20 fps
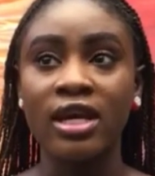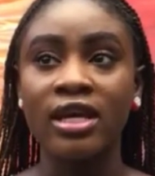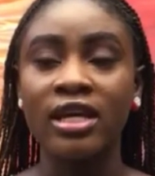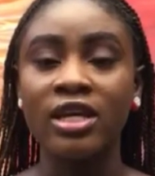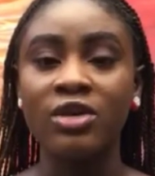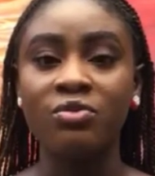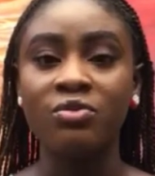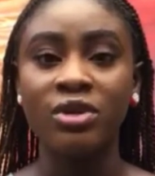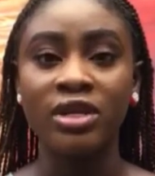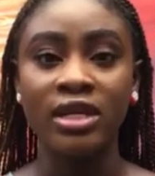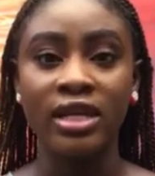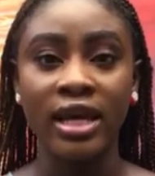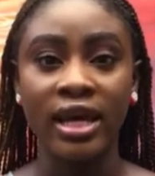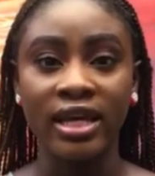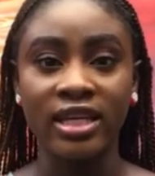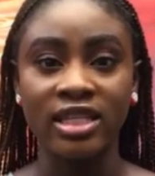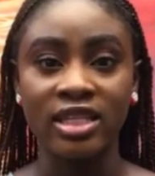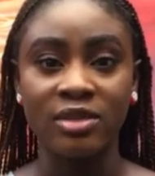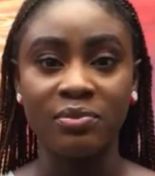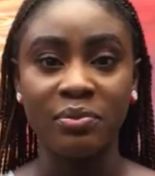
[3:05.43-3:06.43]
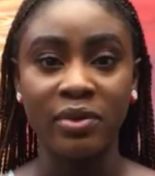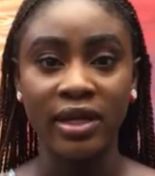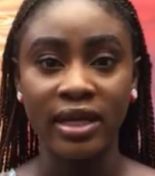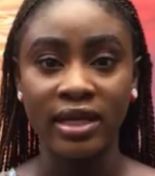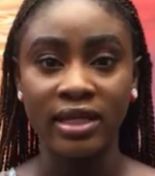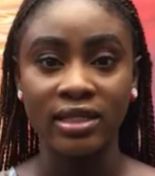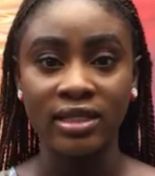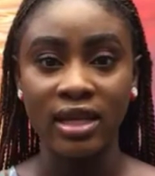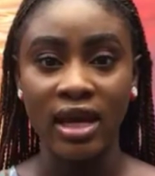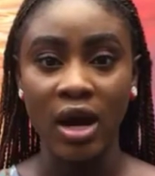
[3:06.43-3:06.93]
it really
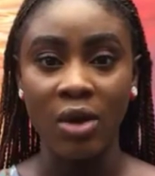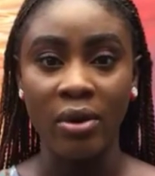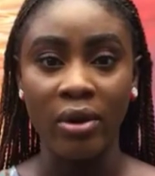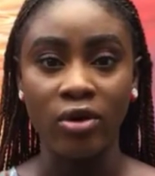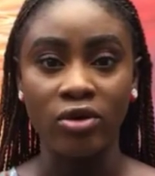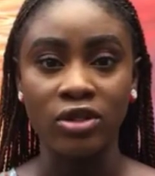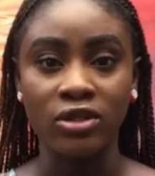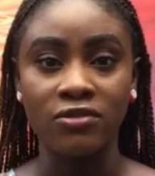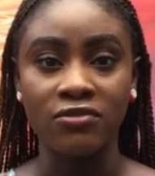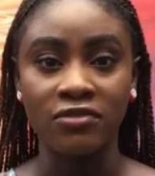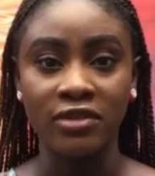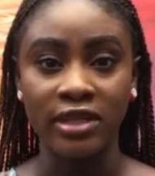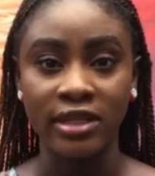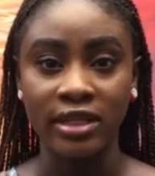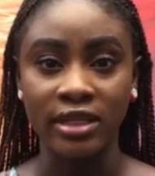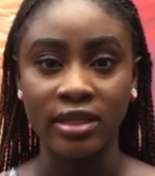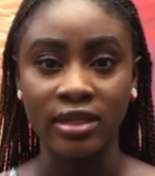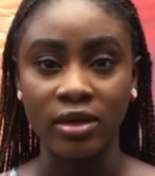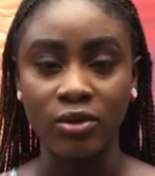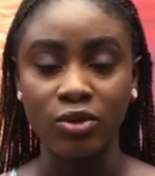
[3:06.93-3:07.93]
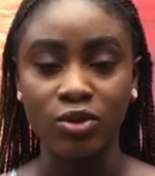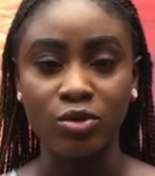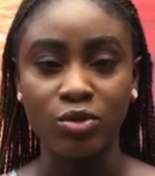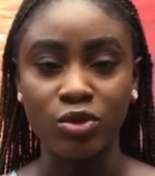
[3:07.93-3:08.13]
explained how i was feeling i was,